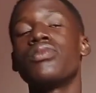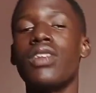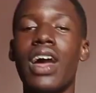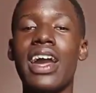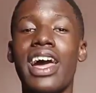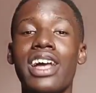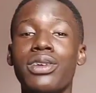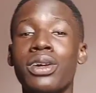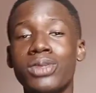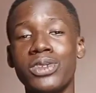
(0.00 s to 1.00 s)
Hi guys,
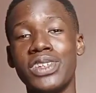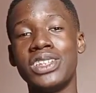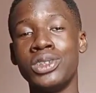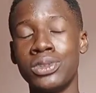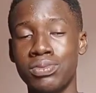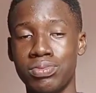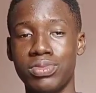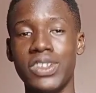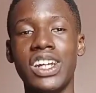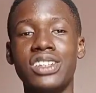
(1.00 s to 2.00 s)
welcome to the video. If
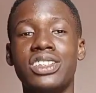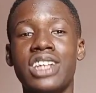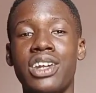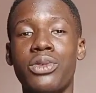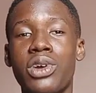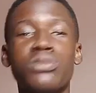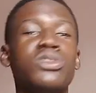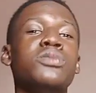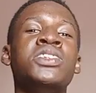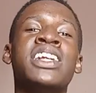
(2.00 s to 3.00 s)
you're on this channel, welcome to
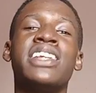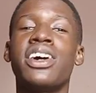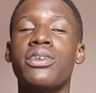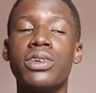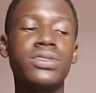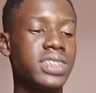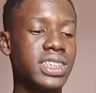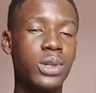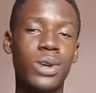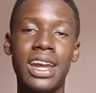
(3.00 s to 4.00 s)
Remedy Tech. Well, it's
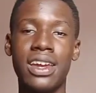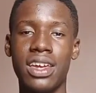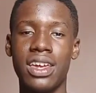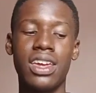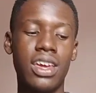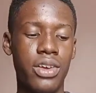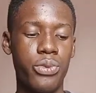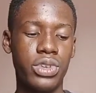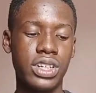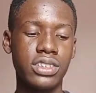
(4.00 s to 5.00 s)
AY here
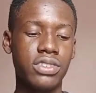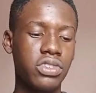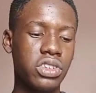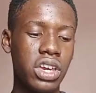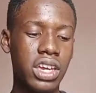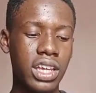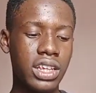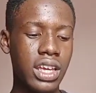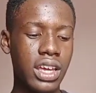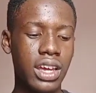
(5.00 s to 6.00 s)
with another video again.
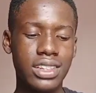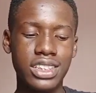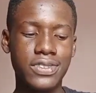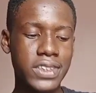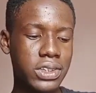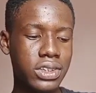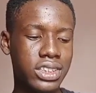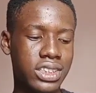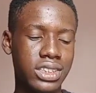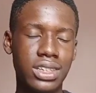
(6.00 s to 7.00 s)
And this video
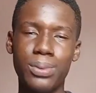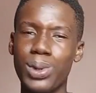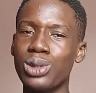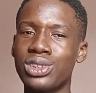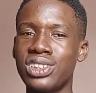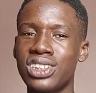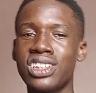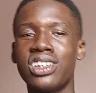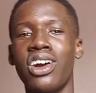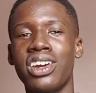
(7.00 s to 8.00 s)
is about the
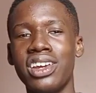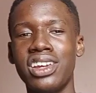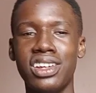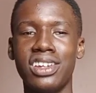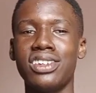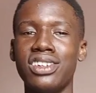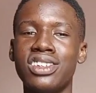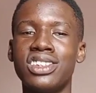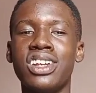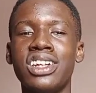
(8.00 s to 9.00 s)
TikTok
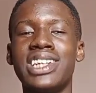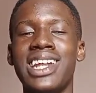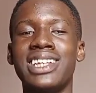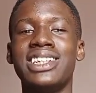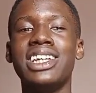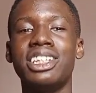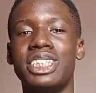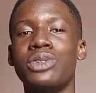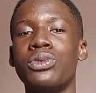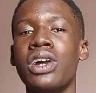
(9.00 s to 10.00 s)
Silly challenge
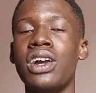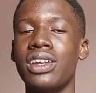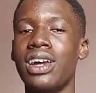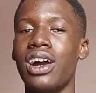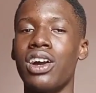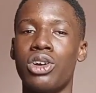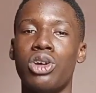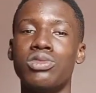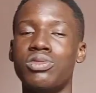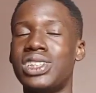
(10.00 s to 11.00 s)
issue that
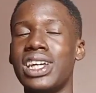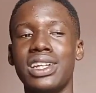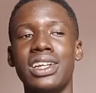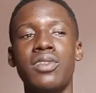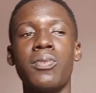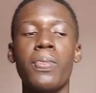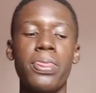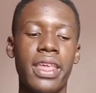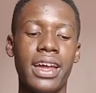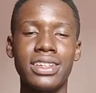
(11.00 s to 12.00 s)
occurred recently.
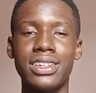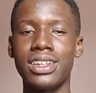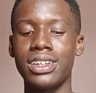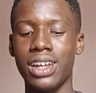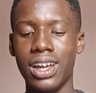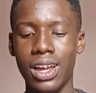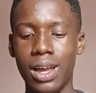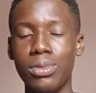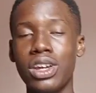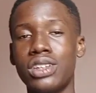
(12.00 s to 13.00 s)
And I'm
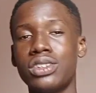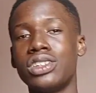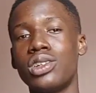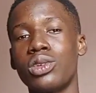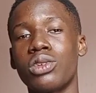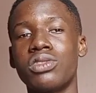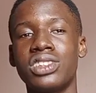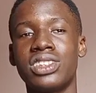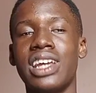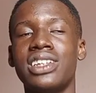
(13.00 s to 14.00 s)
not here to insult or
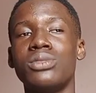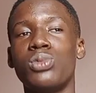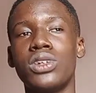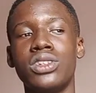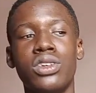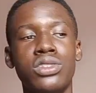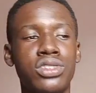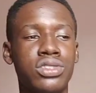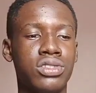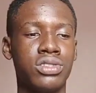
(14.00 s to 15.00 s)
criticize anybody or
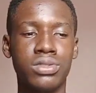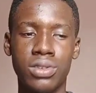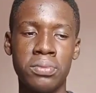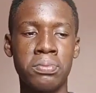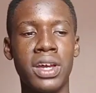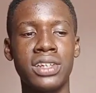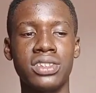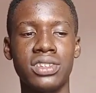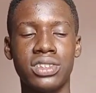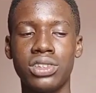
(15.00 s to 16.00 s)
just pass
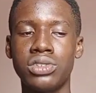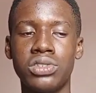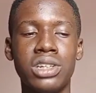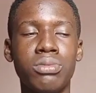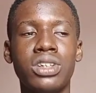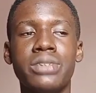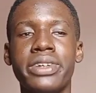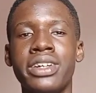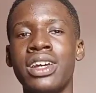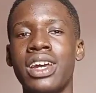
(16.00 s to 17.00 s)
insults to anybody,
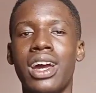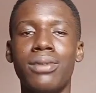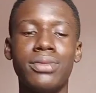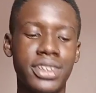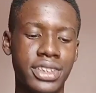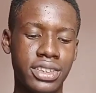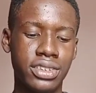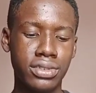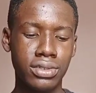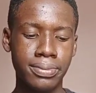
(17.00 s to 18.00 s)
but I'm just here
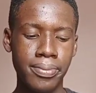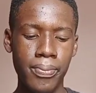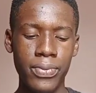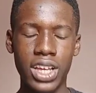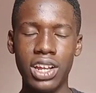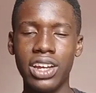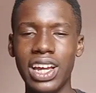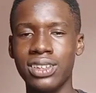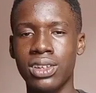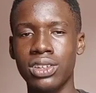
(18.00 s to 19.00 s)
to clear
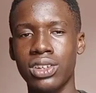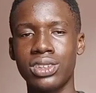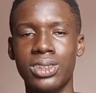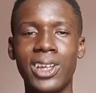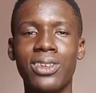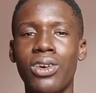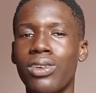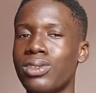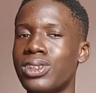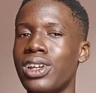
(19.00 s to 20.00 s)
guys' thought on the TikTok
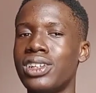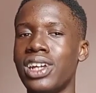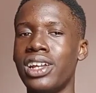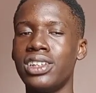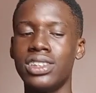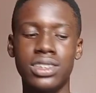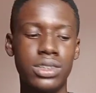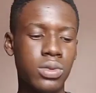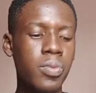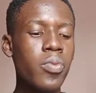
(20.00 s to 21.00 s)
Silly challenge
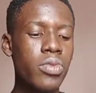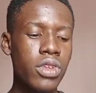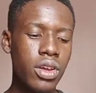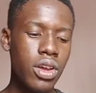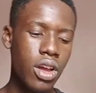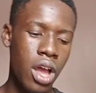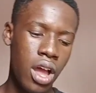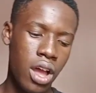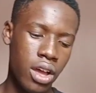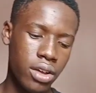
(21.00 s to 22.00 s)
issue.
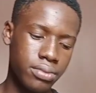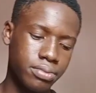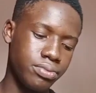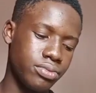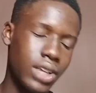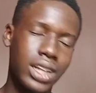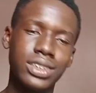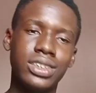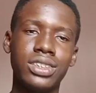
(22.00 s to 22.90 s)
Uh, and